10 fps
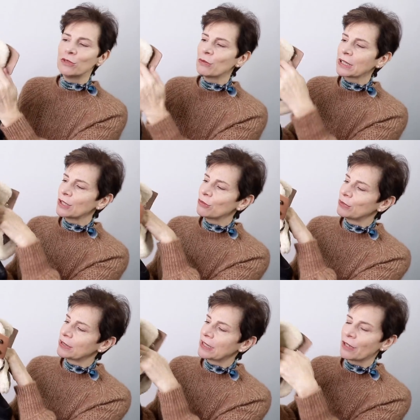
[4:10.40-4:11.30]
warm here
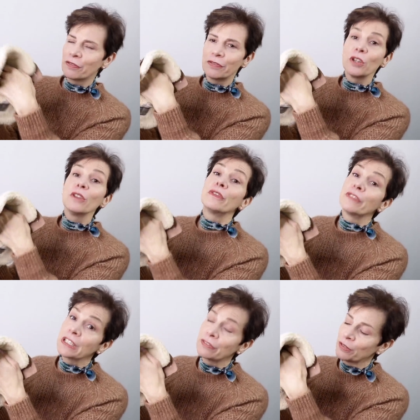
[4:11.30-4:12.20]
with fur,
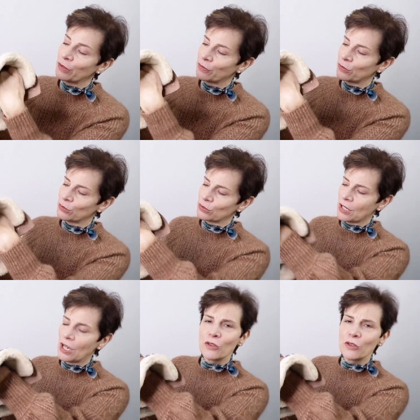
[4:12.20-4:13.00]
fake fur of course.